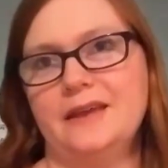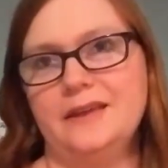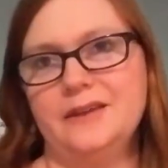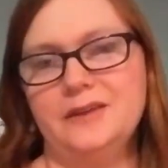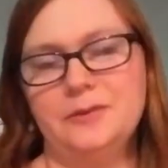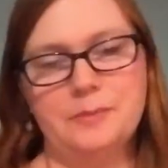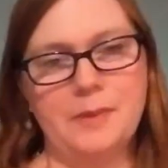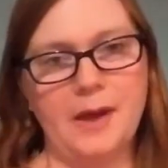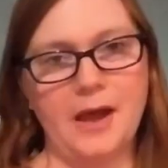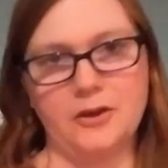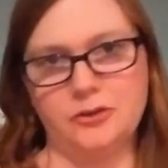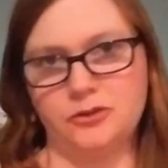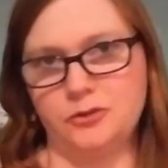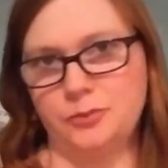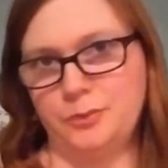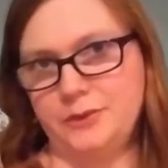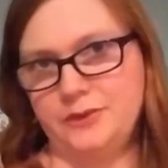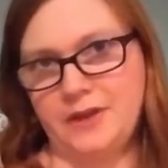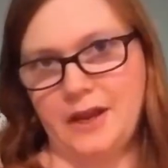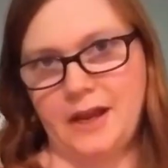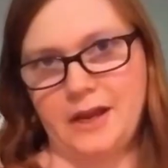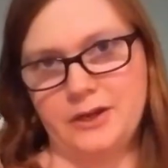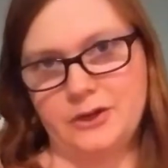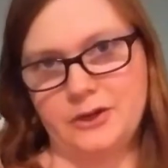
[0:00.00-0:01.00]
Mashed
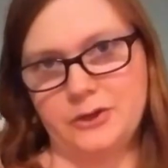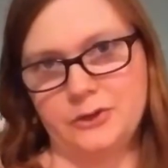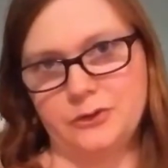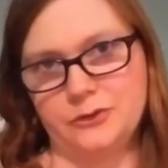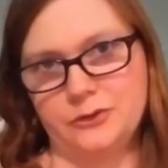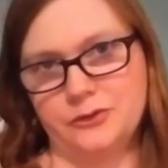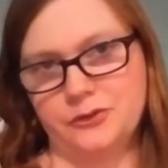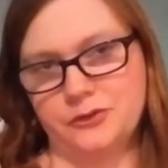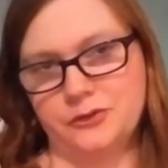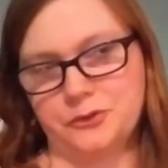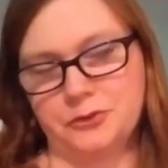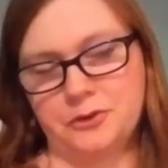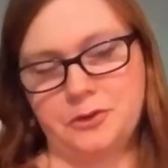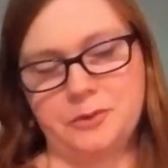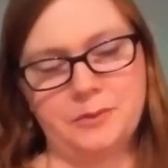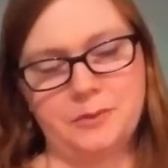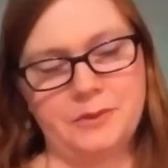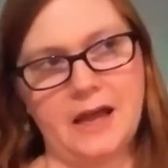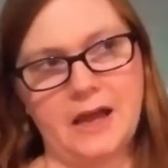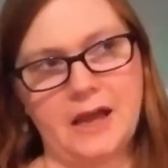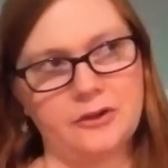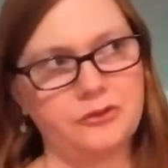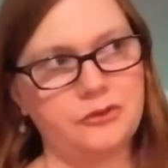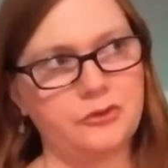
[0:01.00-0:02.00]
potatoes, green bean
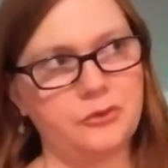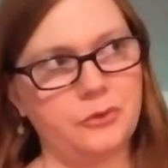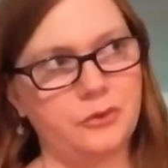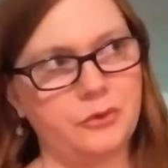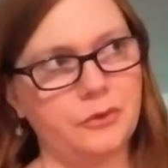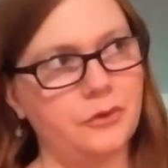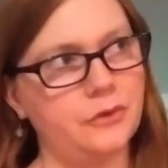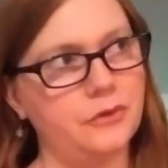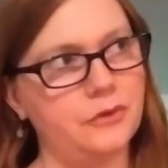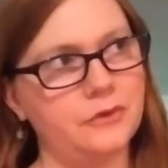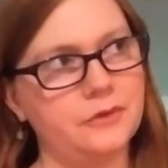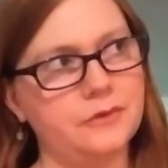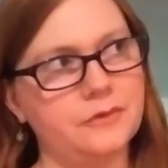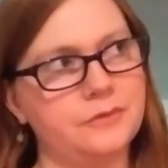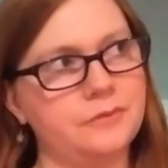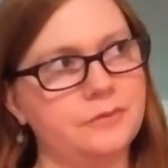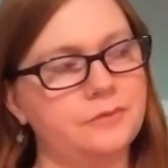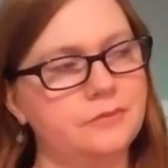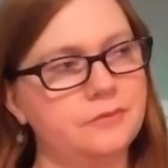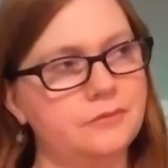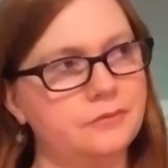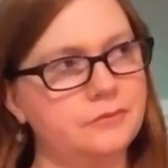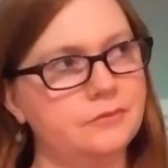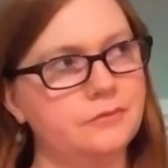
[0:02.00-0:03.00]
casserole,
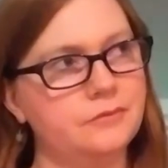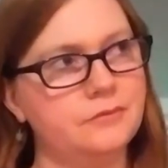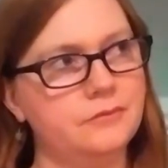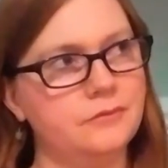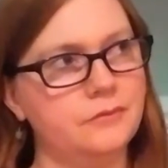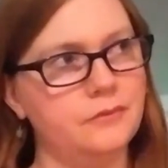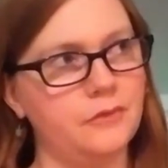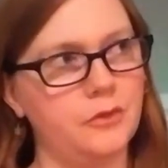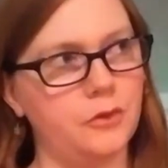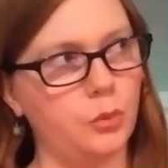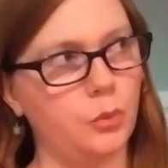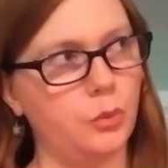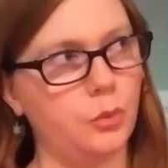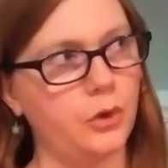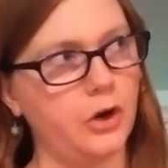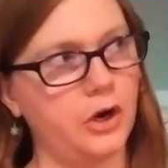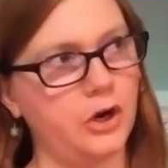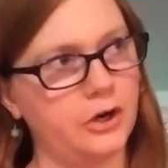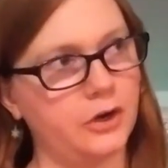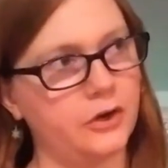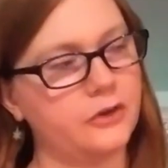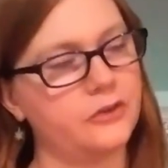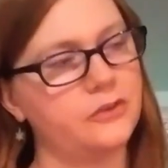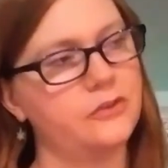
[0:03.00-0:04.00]
the
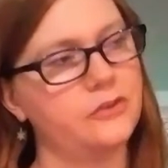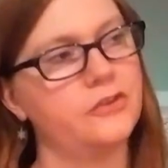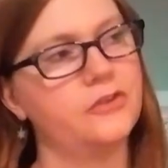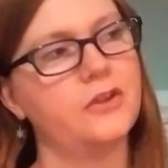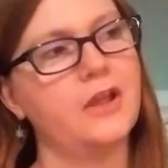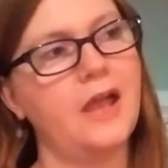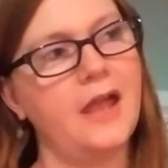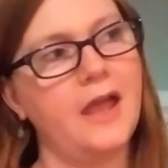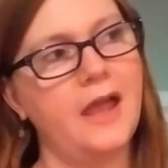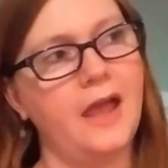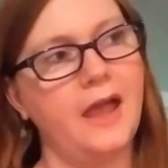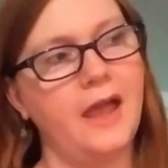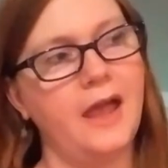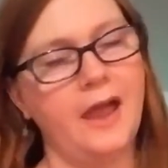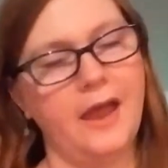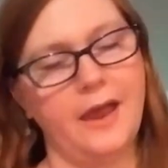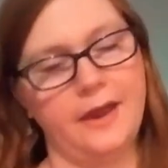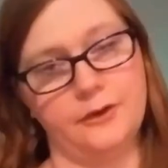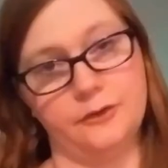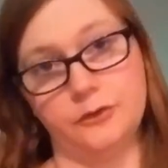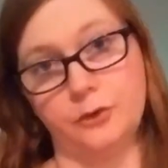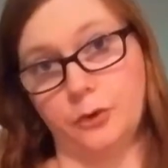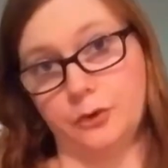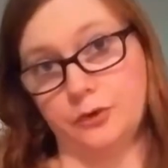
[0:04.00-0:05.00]
works, and
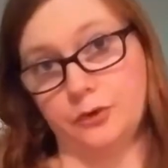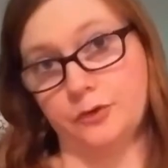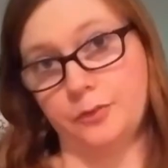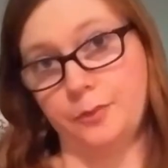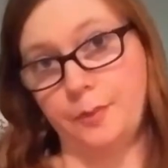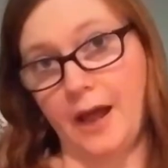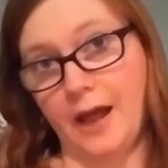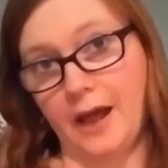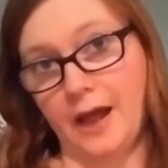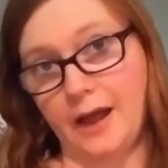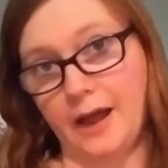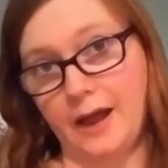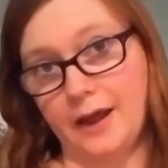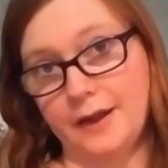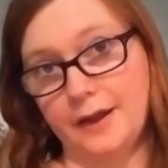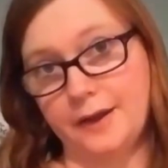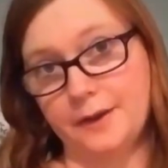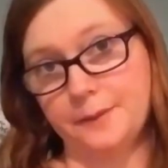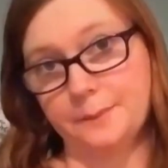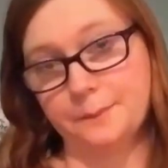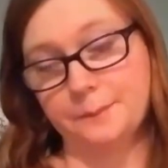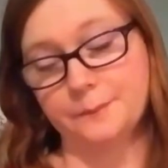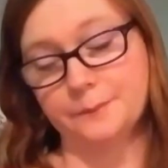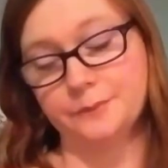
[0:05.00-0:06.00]
of course pie.
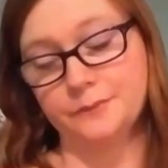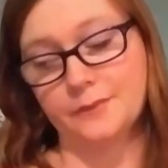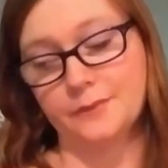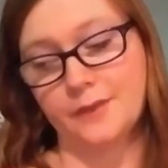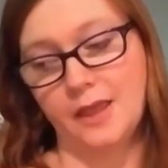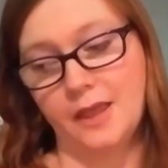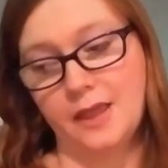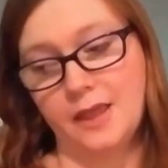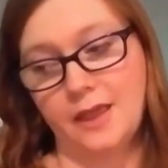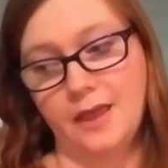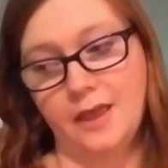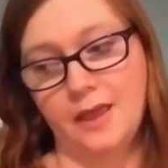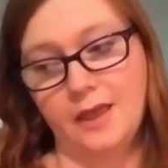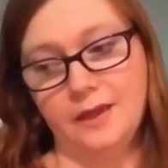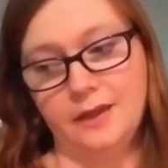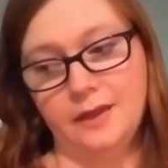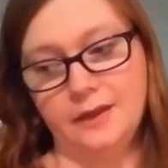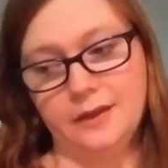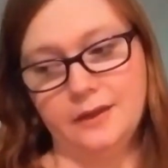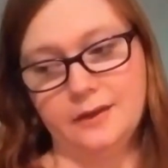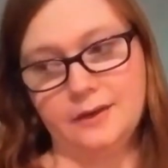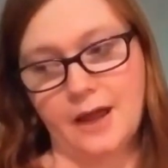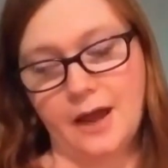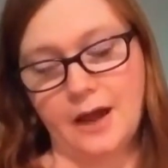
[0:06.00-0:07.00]

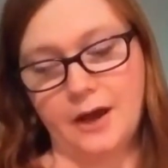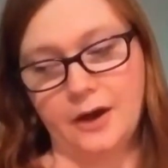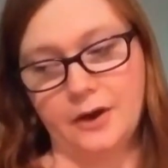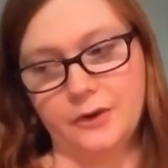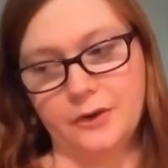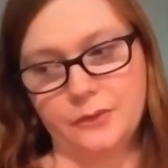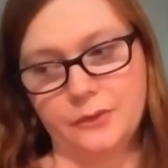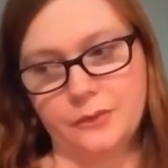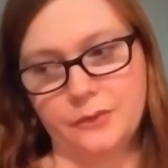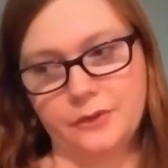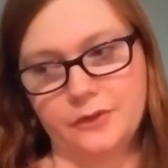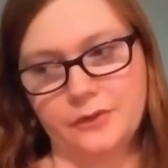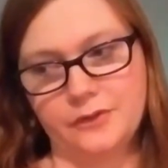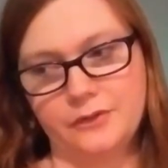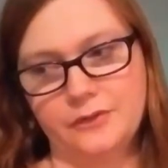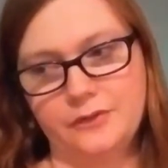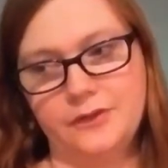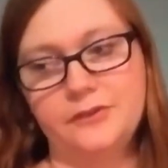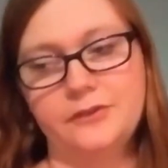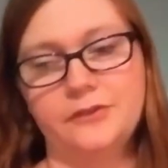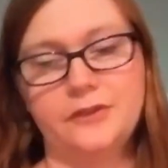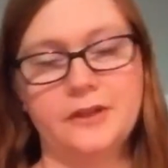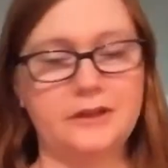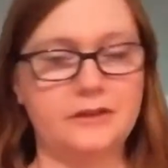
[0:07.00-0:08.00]
Now,
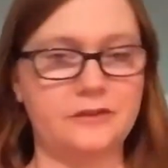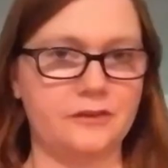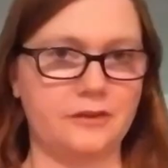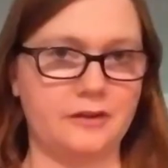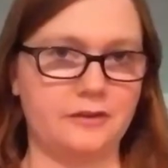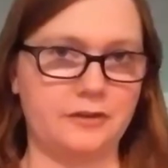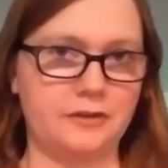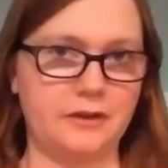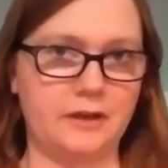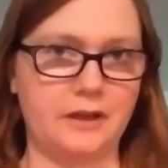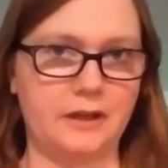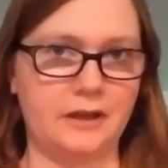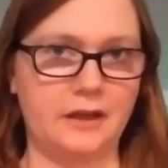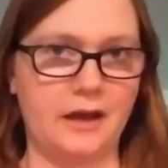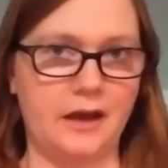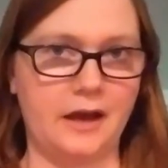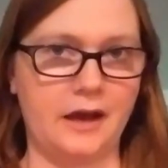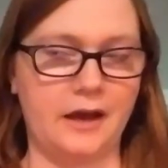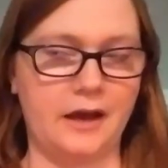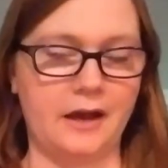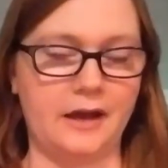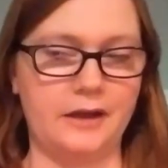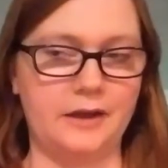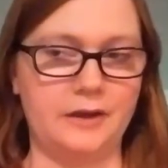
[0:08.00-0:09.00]
this Thanksgiving,
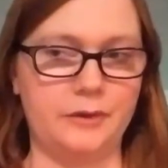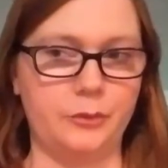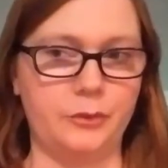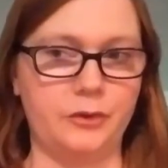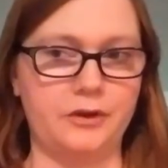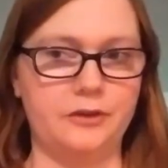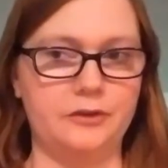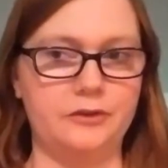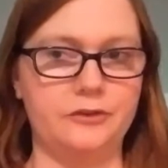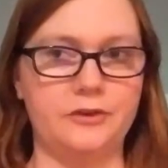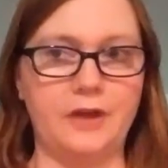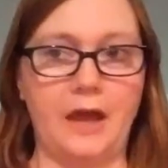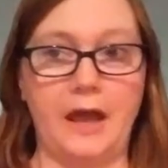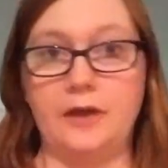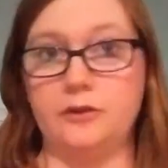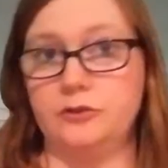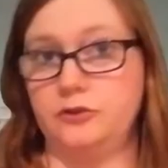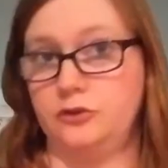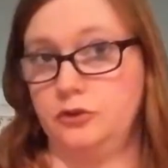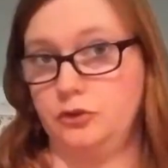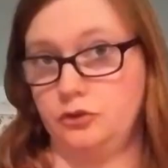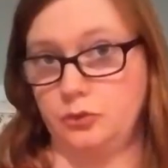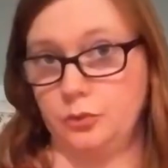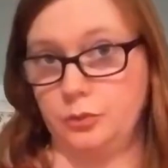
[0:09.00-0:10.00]
I was, as
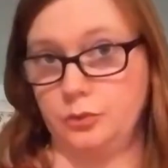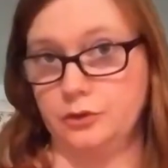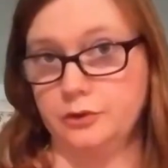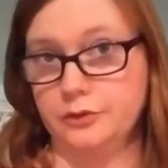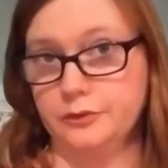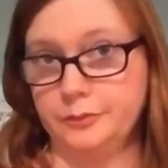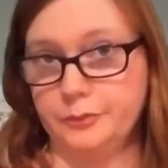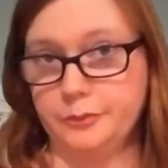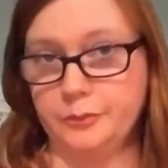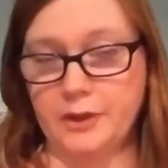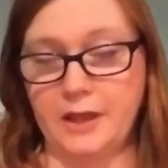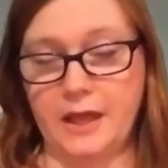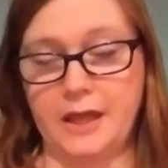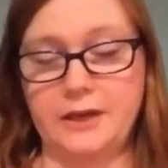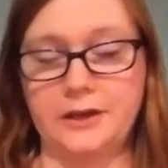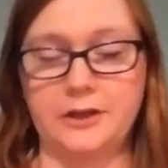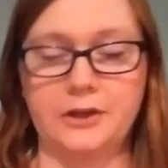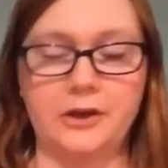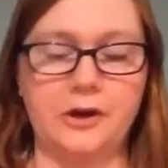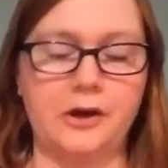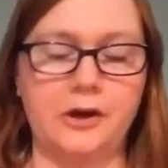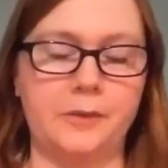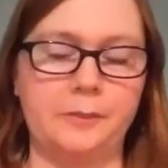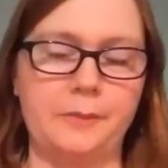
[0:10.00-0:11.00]
usual, planning
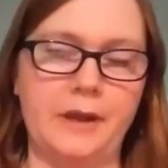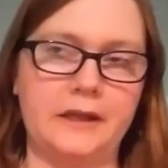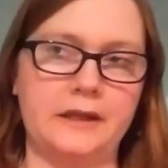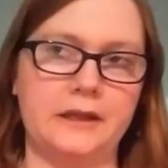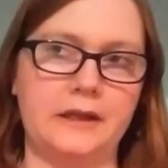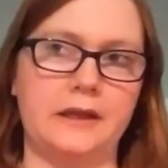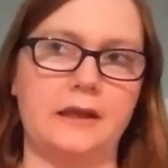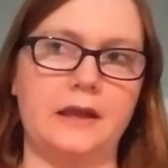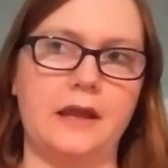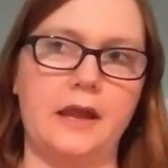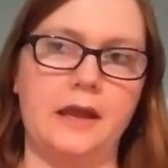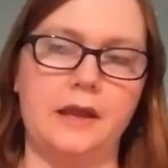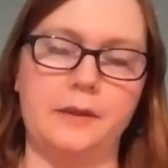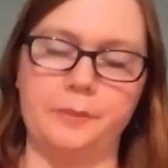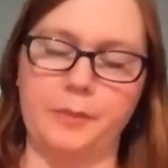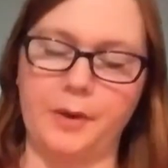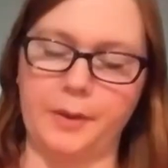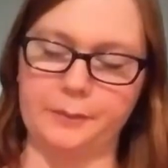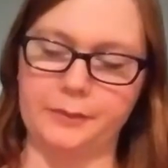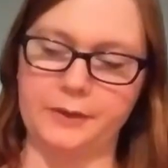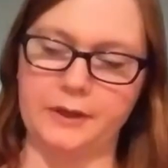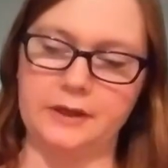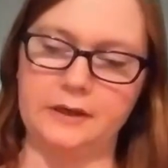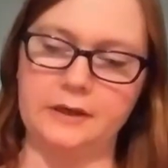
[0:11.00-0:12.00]
on making a
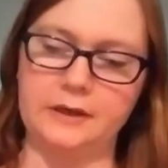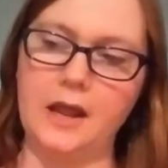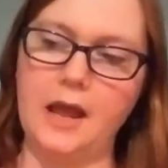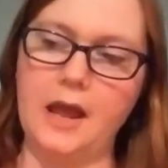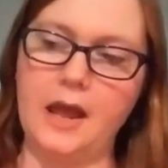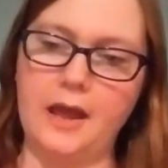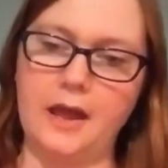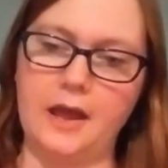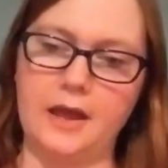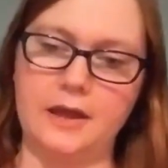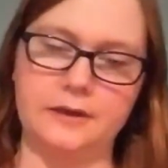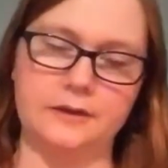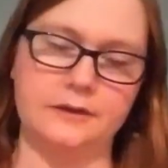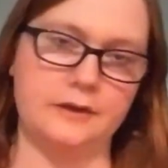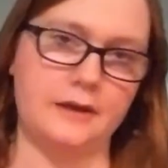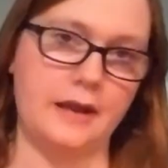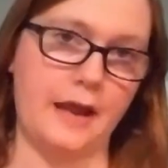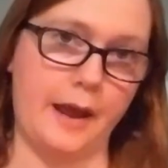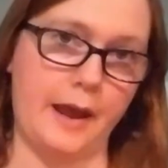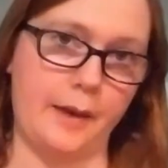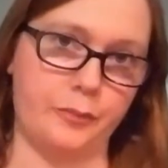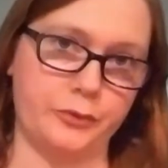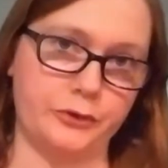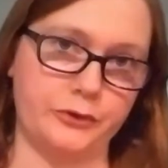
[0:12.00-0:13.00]
pumpkin and an
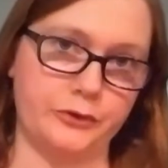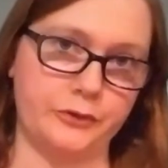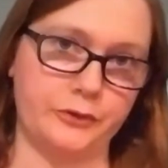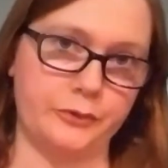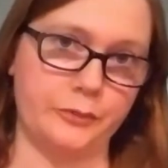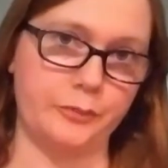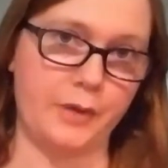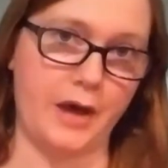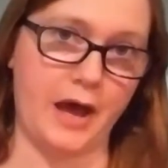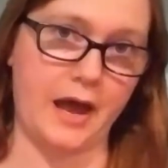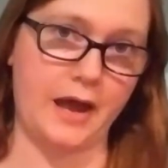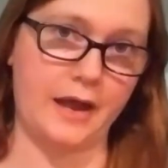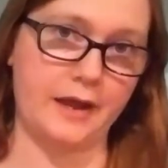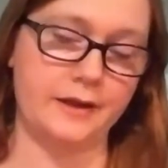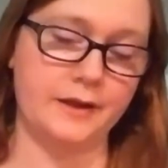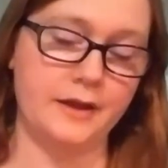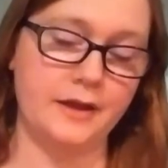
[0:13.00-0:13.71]
apple pie.